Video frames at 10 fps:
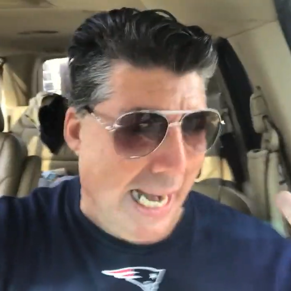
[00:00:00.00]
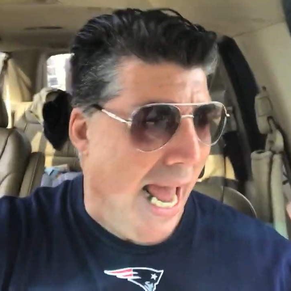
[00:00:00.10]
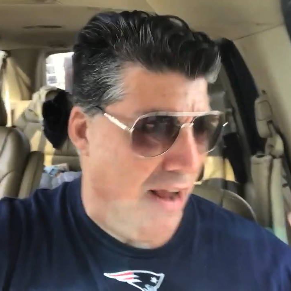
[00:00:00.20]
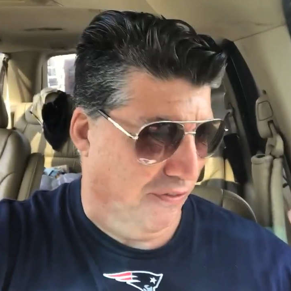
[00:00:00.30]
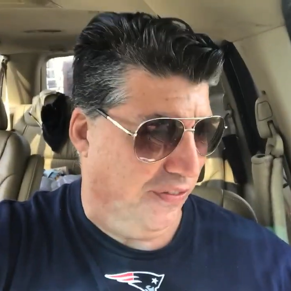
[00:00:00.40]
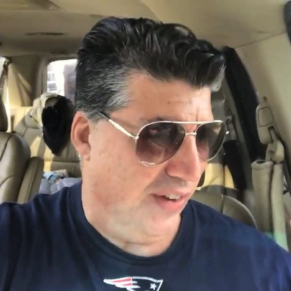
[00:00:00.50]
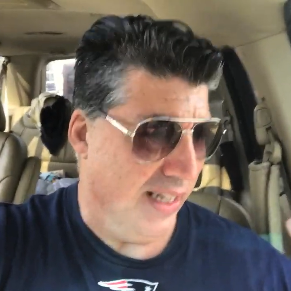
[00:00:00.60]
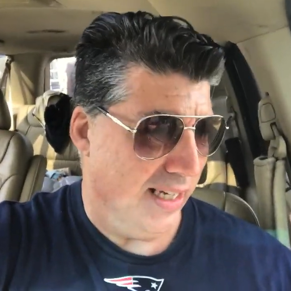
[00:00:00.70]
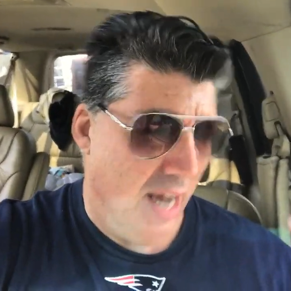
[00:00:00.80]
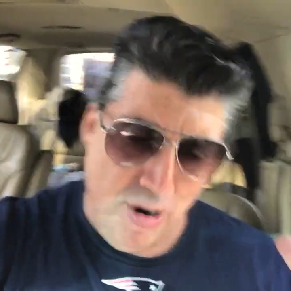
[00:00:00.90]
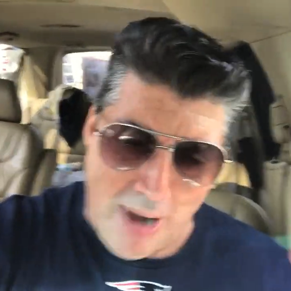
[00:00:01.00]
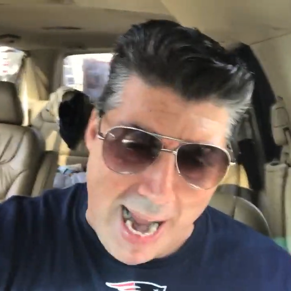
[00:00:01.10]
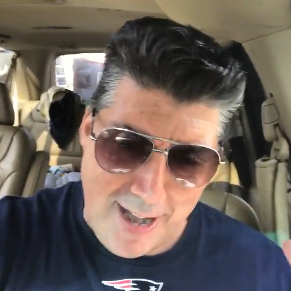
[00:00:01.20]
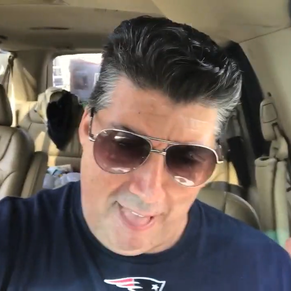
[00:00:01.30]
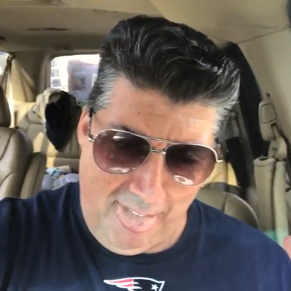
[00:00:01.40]
life. All
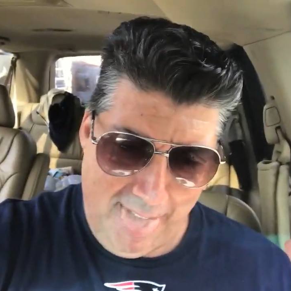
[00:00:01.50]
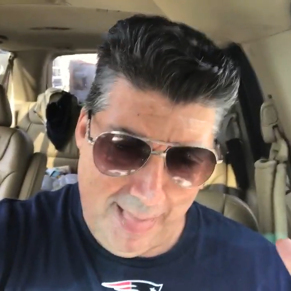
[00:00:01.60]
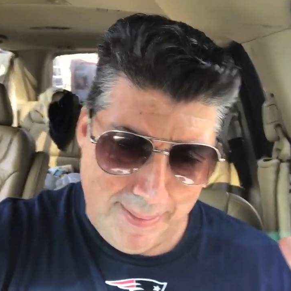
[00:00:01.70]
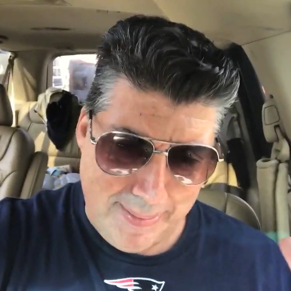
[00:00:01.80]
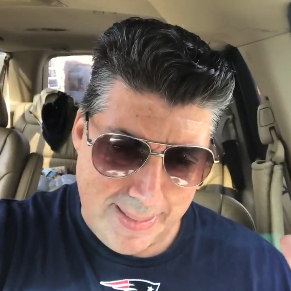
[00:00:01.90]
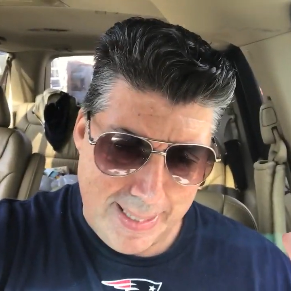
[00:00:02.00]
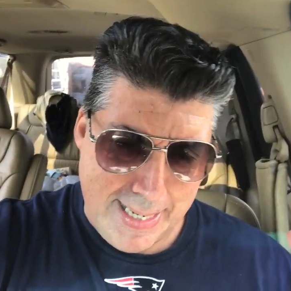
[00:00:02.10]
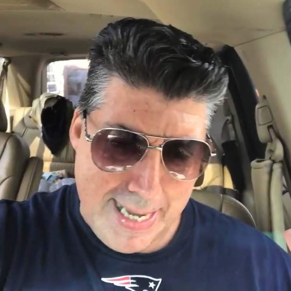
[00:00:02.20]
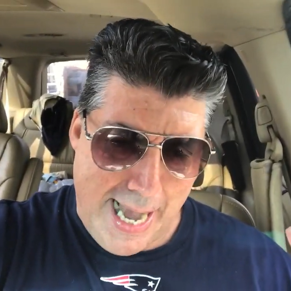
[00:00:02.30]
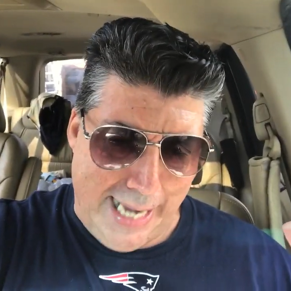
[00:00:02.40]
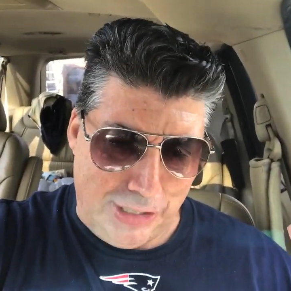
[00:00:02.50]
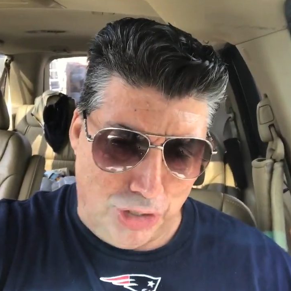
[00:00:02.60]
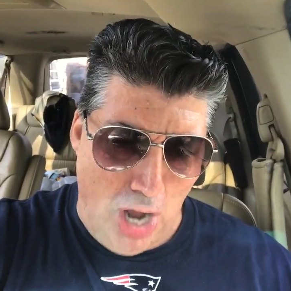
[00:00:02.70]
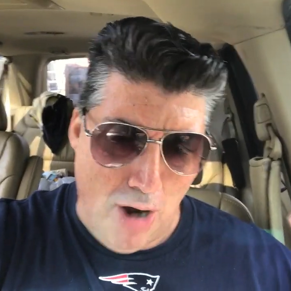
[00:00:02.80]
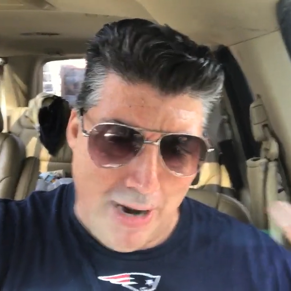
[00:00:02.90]
right? I
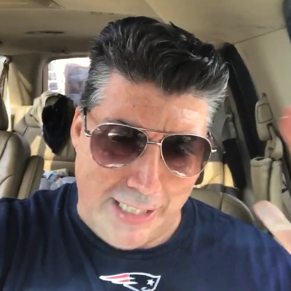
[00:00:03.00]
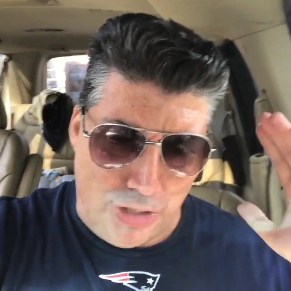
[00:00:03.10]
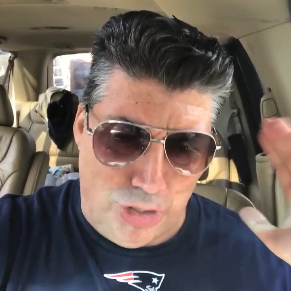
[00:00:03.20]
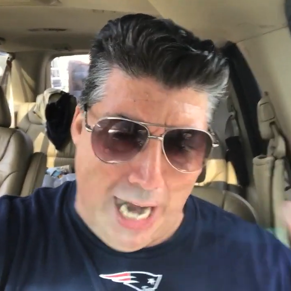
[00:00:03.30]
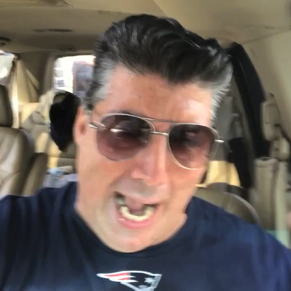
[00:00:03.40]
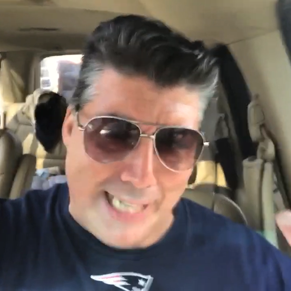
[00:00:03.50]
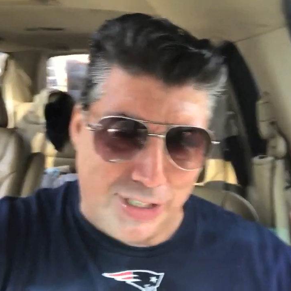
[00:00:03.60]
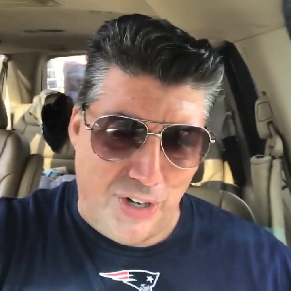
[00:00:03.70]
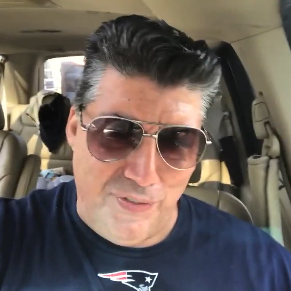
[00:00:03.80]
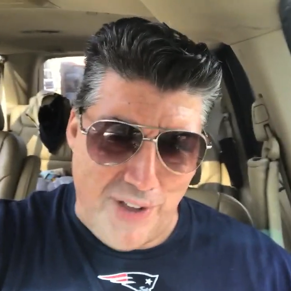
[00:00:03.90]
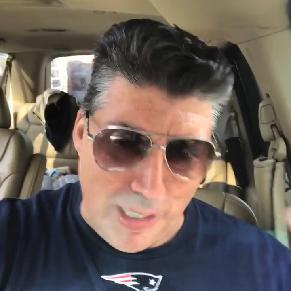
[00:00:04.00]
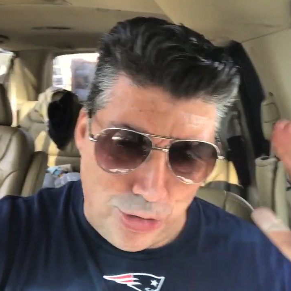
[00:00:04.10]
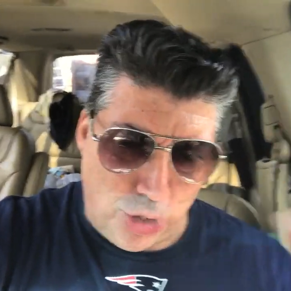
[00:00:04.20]
saw a Jacksonville